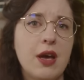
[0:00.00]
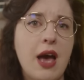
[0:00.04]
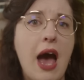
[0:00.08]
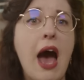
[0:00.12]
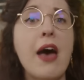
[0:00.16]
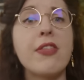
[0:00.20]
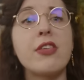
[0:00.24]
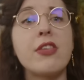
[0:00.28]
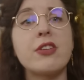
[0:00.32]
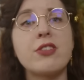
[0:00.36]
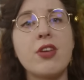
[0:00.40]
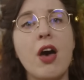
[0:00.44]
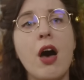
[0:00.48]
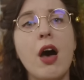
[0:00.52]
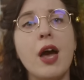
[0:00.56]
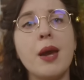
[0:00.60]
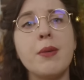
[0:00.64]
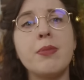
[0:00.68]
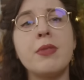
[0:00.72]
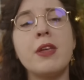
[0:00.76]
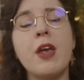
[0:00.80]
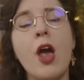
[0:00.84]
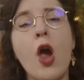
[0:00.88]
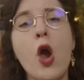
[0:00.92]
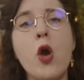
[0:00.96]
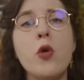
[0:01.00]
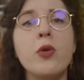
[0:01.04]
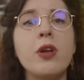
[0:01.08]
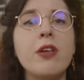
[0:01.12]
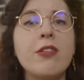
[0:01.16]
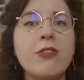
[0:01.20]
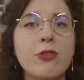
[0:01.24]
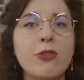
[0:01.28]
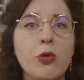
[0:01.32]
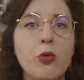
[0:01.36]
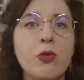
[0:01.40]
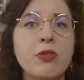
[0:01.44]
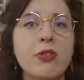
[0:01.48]
At the time, the only
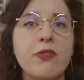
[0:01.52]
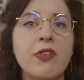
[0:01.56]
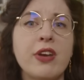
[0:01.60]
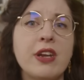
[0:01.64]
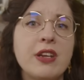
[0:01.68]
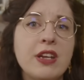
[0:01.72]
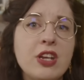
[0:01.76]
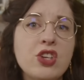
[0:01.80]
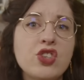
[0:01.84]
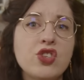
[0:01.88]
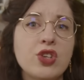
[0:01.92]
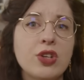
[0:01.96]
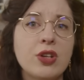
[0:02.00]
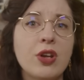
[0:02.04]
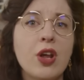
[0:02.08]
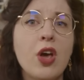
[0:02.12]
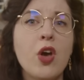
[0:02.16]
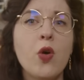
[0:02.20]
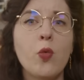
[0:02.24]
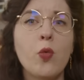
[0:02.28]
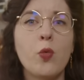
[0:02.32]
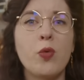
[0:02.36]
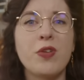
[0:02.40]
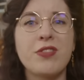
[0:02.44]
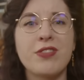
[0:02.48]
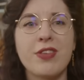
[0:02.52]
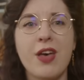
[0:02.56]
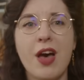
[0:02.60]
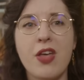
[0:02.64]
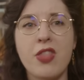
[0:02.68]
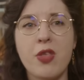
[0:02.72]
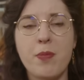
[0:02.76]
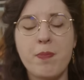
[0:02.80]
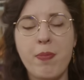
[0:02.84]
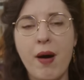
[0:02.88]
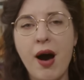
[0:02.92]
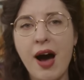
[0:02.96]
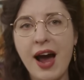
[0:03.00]
source of ignition was
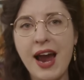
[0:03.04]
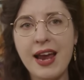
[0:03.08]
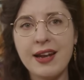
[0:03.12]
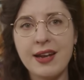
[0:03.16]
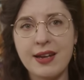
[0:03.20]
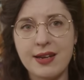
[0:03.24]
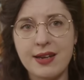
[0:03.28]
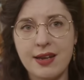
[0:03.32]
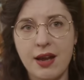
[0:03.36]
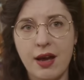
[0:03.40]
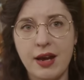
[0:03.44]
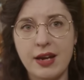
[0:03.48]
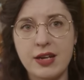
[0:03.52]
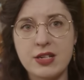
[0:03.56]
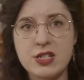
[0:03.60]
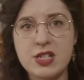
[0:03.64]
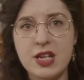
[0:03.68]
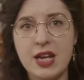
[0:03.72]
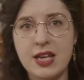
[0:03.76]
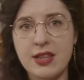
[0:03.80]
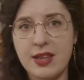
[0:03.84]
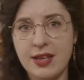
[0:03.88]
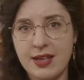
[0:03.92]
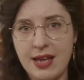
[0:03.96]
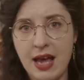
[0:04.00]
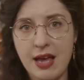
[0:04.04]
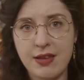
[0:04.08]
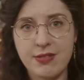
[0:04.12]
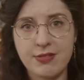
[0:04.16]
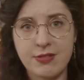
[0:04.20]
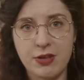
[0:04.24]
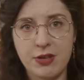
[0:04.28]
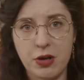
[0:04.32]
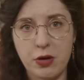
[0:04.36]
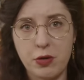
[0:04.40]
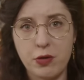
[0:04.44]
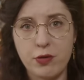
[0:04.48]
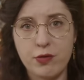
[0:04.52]
the pilot light in the gas
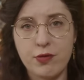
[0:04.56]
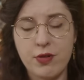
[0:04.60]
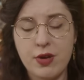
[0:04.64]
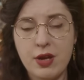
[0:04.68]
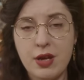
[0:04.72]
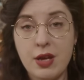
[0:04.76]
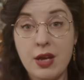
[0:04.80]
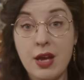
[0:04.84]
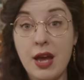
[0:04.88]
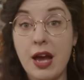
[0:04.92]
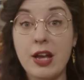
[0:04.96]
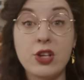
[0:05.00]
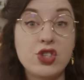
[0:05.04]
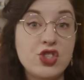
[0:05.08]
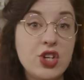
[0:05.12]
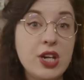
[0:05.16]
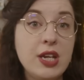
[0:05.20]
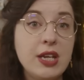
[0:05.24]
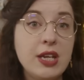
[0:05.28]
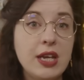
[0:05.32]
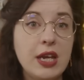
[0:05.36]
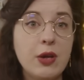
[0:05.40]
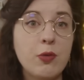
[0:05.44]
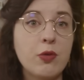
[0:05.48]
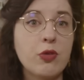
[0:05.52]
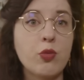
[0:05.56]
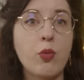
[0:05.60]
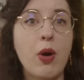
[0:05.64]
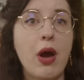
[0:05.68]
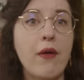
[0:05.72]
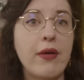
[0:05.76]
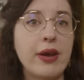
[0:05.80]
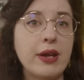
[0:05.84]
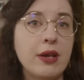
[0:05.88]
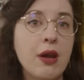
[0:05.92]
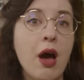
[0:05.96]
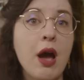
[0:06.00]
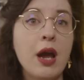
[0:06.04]
stove, and Jeannie was
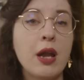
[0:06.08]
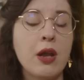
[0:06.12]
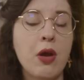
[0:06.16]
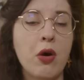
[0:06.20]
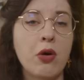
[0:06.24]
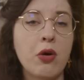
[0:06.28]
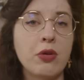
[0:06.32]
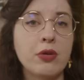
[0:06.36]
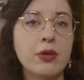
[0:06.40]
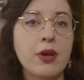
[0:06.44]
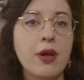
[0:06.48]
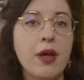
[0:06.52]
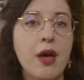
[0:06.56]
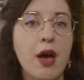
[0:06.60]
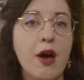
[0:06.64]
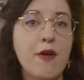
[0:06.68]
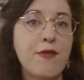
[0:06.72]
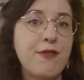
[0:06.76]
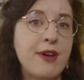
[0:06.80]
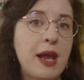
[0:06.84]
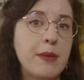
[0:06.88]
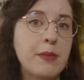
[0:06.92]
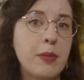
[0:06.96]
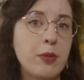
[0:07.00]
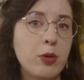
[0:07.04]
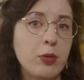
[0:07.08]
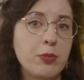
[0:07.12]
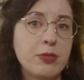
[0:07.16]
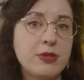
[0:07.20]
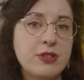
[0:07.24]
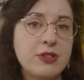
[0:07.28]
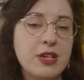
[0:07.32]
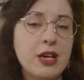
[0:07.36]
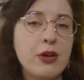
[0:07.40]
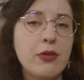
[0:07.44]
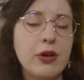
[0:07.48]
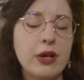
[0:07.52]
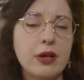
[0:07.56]
wearing nylon, a flammable
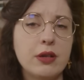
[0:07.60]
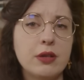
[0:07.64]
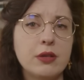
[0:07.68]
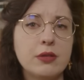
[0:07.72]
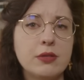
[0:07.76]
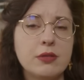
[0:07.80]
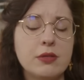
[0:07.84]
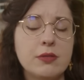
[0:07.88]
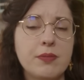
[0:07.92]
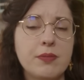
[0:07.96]
material.